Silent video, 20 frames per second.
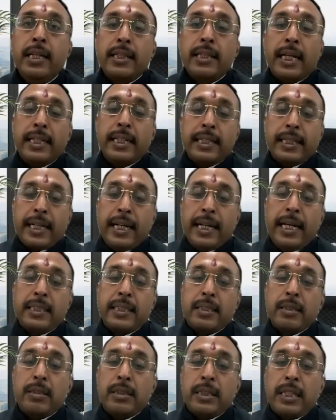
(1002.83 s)
that in
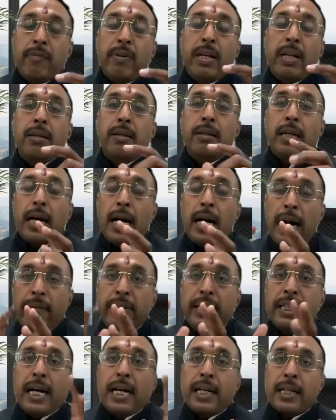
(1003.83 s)
case
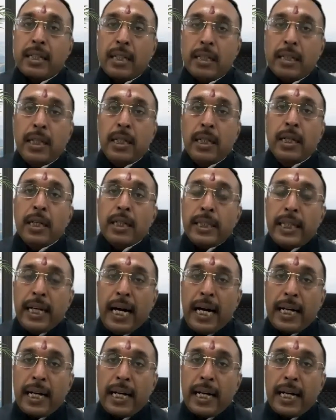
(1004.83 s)
they